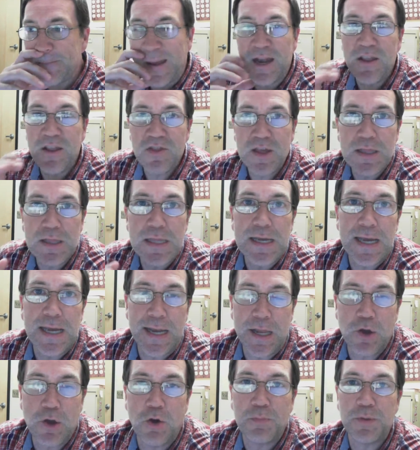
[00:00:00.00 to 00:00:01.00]
Anything that
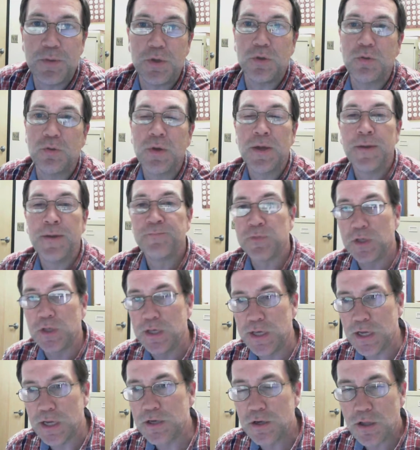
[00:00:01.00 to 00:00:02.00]
can help you
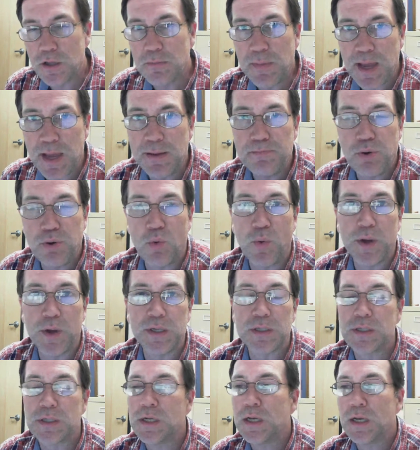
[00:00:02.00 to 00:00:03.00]
get to the main
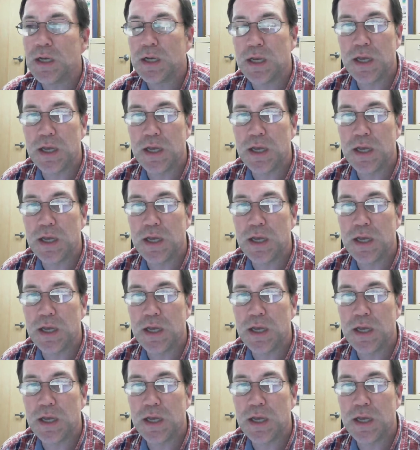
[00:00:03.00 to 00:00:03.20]
points,